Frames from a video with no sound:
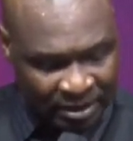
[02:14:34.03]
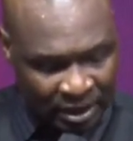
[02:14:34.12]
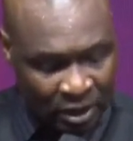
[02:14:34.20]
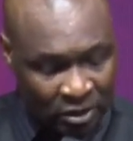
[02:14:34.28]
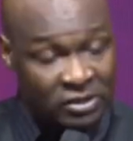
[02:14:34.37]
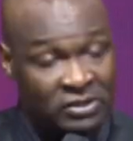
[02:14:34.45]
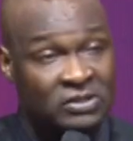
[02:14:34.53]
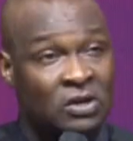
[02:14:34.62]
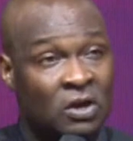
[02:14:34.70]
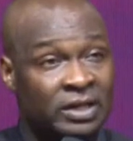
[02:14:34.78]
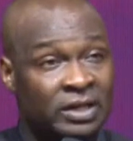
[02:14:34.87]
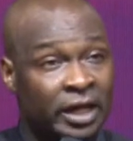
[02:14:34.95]
on
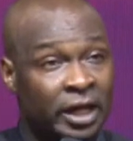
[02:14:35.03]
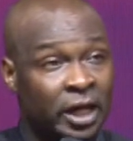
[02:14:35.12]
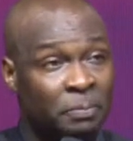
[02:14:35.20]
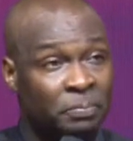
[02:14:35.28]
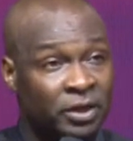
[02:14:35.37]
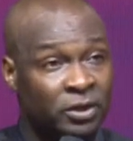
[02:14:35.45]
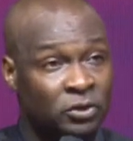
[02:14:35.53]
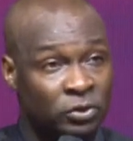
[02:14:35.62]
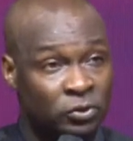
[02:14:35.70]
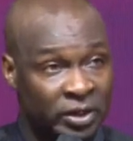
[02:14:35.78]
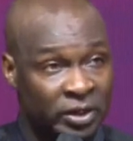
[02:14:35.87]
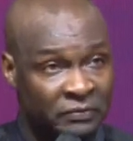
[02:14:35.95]
Sunday, April the
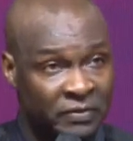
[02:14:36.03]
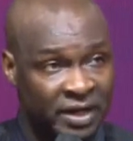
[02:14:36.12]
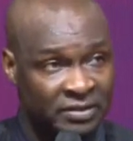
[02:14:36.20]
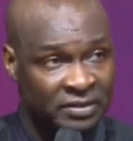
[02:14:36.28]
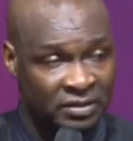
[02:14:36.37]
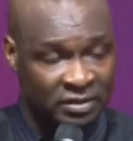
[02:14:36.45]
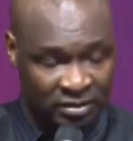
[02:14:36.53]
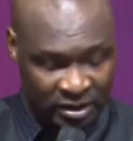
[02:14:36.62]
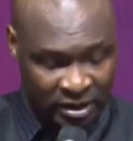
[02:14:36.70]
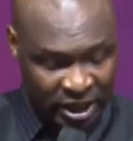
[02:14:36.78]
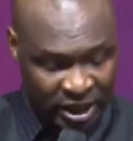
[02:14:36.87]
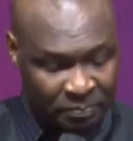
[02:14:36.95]
21st,
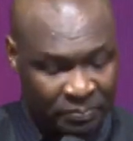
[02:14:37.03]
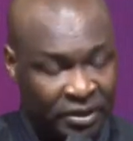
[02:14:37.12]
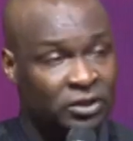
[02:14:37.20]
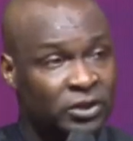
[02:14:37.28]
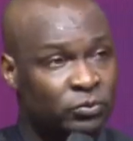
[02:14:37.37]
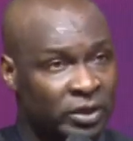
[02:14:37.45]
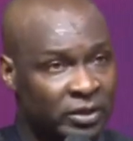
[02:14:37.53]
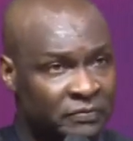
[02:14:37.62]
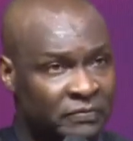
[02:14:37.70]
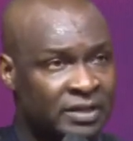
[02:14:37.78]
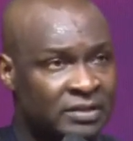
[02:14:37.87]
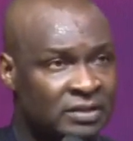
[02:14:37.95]
April the
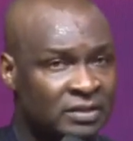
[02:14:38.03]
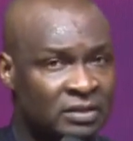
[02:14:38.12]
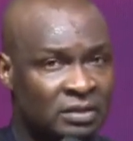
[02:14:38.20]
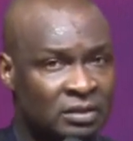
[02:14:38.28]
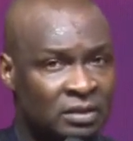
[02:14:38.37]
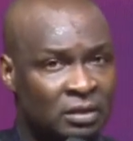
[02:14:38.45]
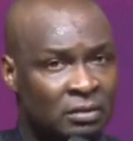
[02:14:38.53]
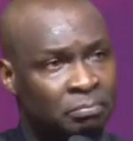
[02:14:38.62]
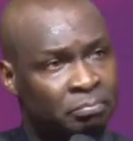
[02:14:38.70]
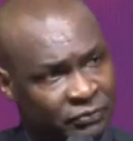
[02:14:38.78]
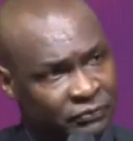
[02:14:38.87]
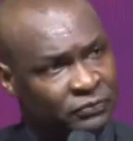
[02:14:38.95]
21st,
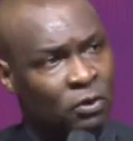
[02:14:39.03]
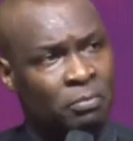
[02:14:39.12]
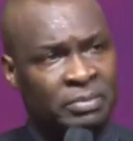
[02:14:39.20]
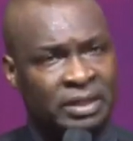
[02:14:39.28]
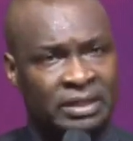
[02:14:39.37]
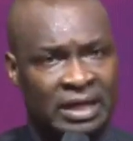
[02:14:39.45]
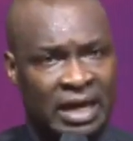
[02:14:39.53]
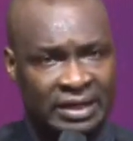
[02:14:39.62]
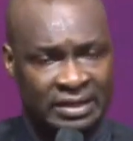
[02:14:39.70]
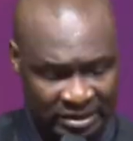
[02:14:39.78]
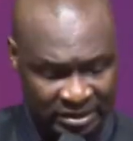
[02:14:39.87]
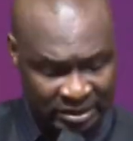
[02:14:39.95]
before
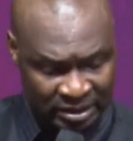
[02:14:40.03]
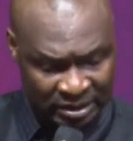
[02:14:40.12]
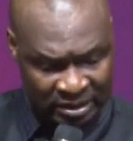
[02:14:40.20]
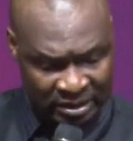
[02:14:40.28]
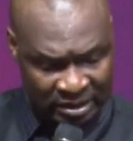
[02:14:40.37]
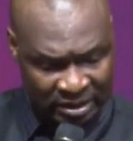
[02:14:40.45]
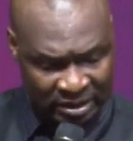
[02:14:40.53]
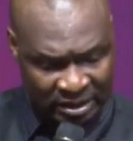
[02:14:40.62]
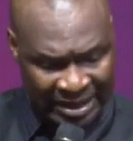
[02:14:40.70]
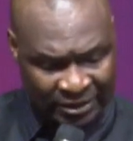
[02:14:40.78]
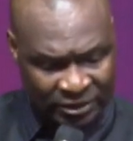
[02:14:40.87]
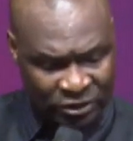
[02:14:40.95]
midnight,
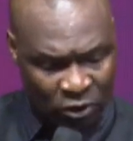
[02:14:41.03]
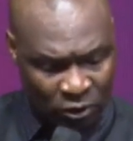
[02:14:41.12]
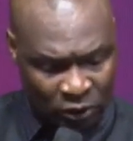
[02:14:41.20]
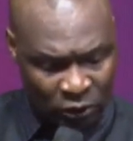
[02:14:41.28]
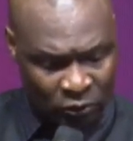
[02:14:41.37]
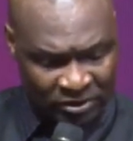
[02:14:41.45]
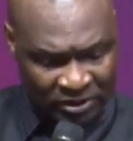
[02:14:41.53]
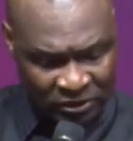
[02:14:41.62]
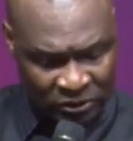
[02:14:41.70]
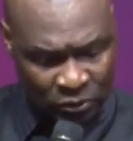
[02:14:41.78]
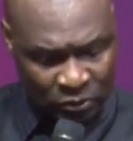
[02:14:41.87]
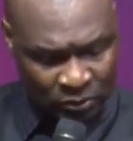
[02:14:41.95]
that door closes.
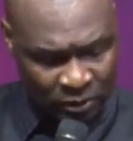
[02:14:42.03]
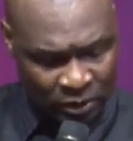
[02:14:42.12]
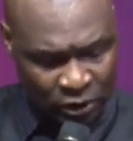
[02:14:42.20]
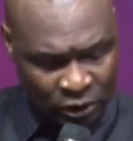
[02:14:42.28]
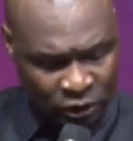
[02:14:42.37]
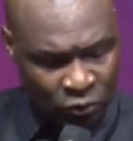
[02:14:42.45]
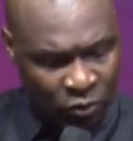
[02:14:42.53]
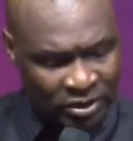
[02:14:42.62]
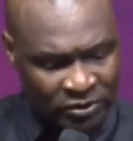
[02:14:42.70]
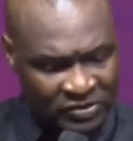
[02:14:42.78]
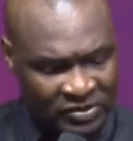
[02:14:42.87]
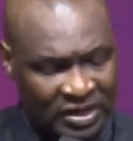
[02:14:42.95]
So you want
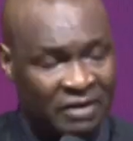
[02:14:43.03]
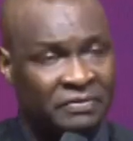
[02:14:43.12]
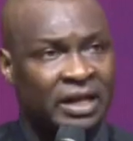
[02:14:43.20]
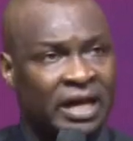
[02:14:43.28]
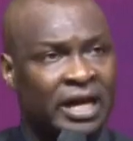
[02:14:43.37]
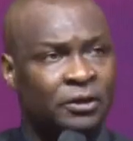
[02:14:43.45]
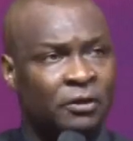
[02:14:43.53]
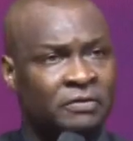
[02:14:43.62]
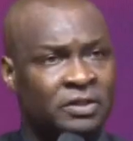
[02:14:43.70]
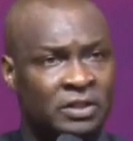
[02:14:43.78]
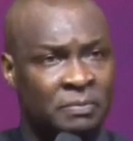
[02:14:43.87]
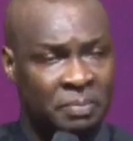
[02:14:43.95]
to serve in any of
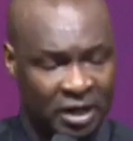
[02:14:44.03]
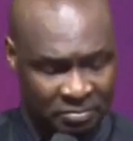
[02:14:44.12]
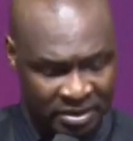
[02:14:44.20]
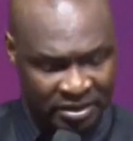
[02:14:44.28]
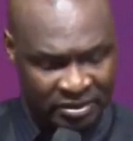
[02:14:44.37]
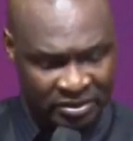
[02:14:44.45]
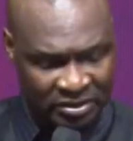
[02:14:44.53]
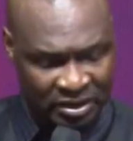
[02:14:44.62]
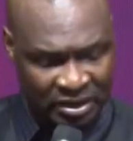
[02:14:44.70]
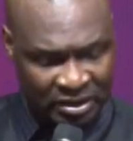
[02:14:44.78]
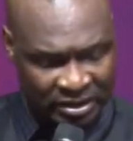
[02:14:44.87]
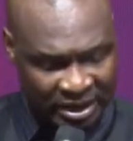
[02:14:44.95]
these departments,
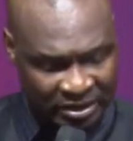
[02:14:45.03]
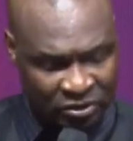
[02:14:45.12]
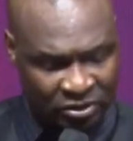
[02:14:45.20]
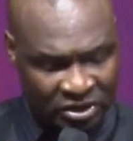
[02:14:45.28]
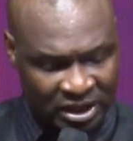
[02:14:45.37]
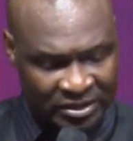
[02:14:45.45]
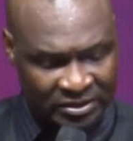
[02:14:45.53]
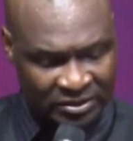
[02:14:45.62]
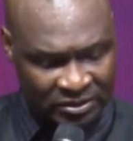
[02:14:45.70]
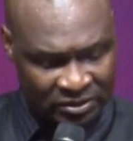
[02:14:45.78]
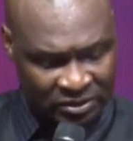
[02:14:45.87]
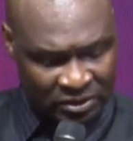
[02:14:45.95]
here's your
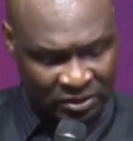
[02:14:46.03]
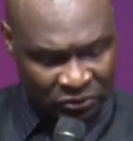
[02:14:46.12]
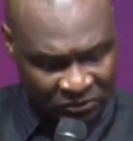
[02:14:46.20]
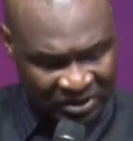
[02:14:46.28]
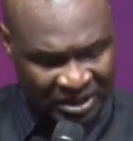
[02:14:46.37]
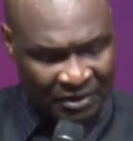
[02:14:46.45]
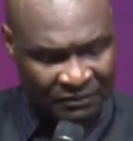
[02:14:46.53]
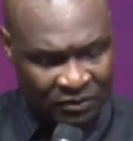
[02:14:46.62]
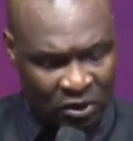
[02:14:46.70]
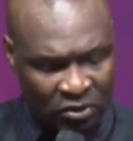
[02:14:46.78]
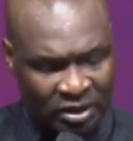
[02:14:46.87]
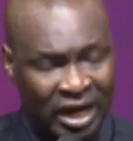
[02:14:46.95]
chance to serve
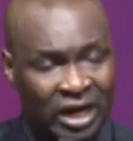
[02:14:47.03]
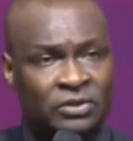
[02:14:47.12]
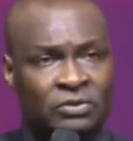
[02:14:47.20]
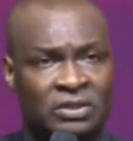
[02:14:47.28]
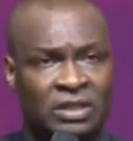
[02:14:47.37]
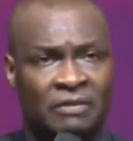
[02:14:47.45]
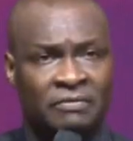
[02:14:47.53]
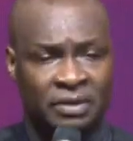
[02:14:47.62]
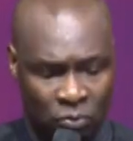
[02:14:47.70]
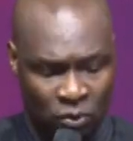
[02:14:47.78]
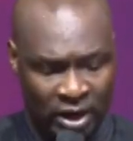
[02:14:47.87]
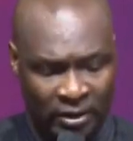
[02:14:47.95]
God and to serve him
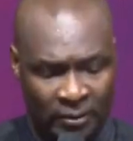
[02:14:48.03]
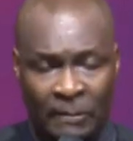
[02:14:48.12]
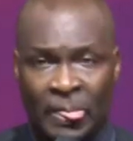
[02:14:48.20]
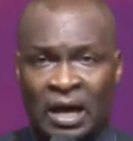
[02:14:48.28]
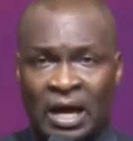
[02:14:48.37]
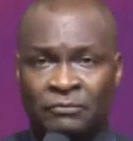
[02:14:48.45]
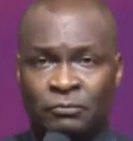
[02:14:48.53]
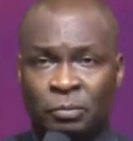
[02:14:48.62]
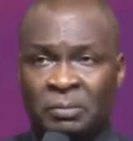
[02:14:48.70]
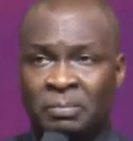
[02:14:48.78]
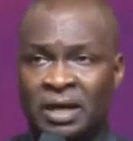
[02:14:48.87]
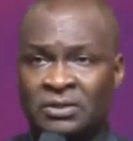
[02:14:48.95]
well. Have you
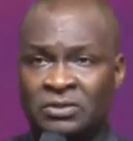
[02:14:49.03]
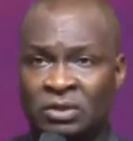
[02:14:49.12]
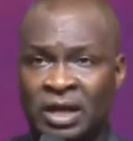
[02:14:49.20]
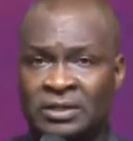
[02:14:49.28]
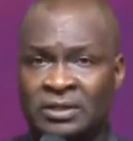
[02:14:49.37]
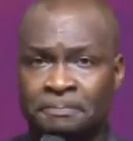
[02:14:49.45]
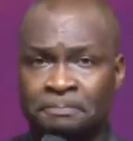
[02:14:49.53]
been blessed tonight?